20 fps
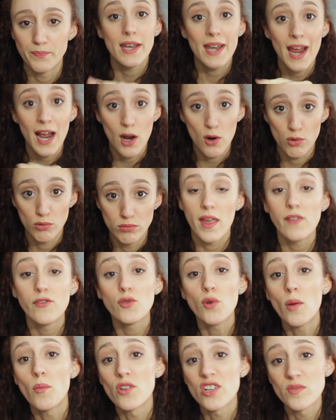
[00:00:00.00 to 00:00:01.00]
Now, if
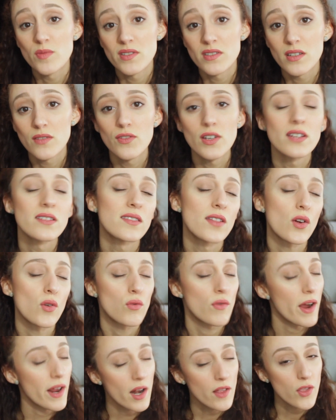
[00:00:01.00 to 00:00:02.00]
you want more specifics, they're
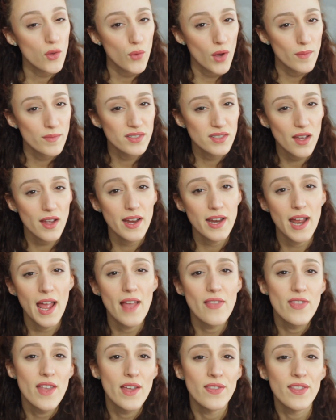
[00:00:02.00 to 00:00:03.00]
right on the website,
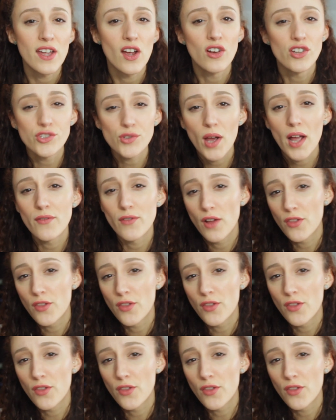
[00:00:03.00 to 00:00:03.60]
and then they also have